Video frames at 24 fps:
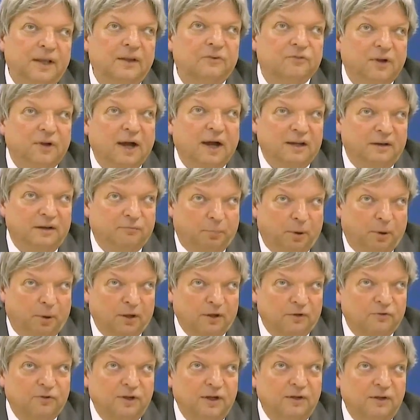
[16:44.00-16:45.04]
these kind of
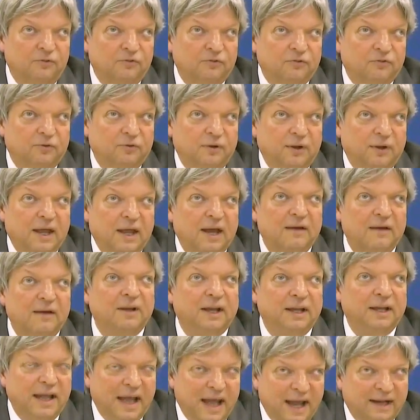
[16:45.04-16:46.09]
policies,
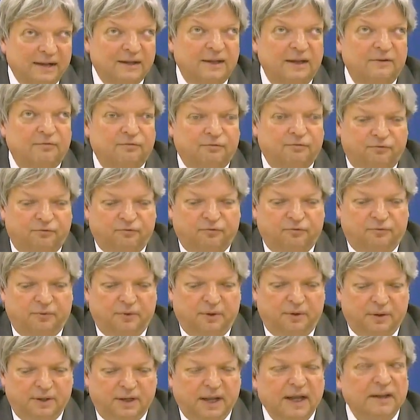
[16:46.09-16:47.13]
having an active
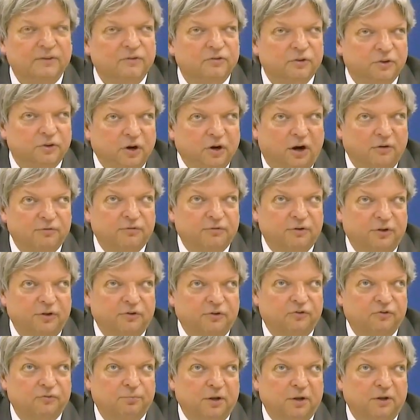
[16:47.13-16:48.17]
cancer
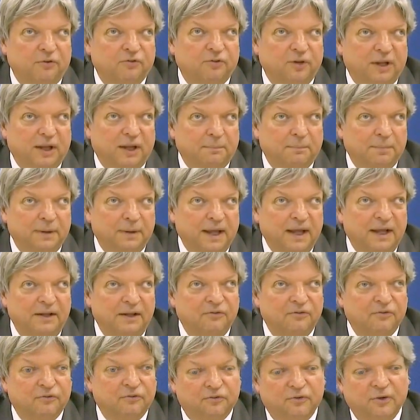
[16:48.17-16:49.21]
governance policy in
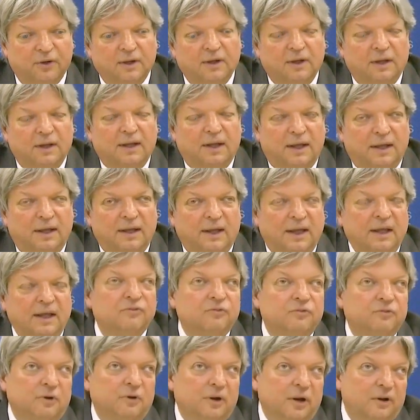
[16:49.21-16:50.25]
place,
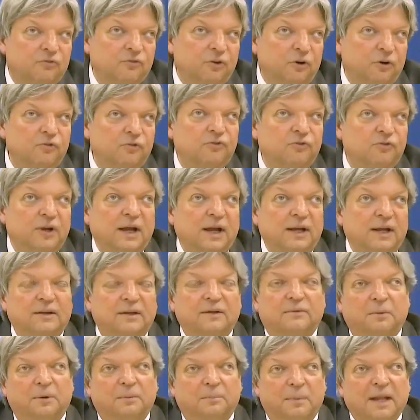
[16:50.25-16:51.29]
is
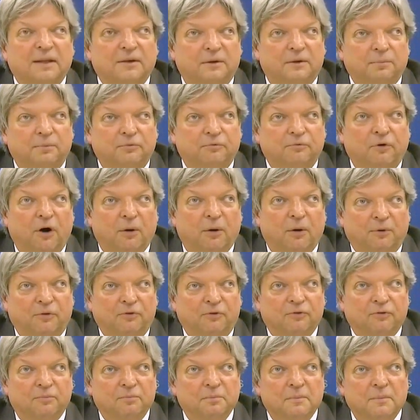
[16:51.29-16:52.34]
associated with better
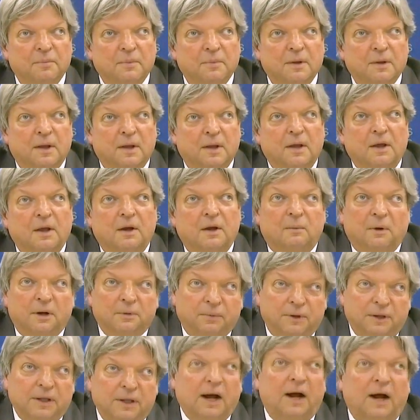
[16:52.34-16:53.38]
performance.
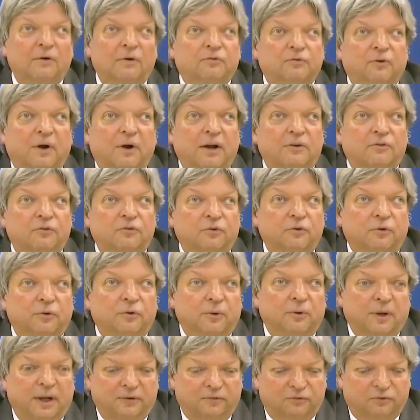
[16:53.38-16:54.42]
What we now try to
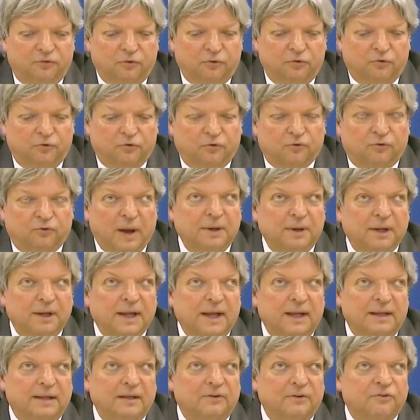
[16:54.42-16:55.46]
do is to
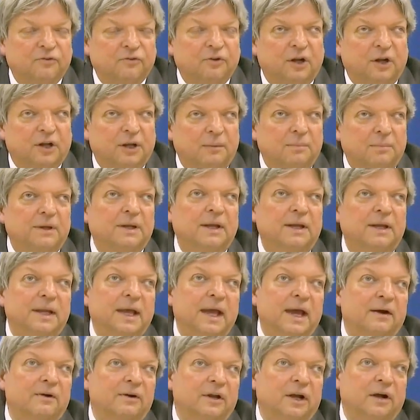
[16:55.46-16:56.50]
replicate that study, but in
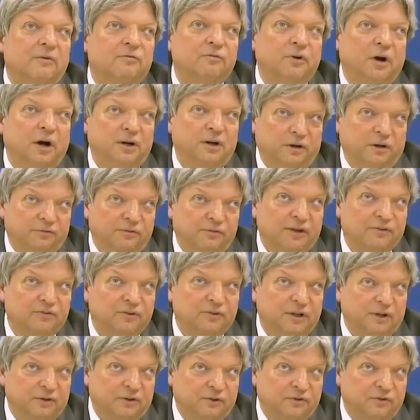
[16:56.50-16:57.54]
the area of
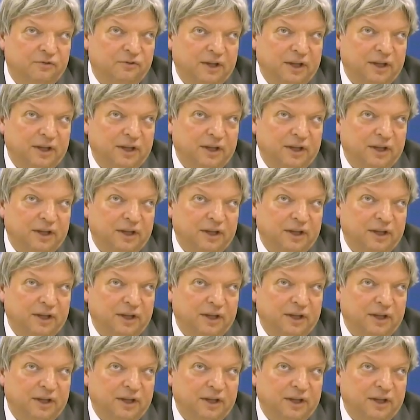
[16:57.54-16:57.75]
cardiovascular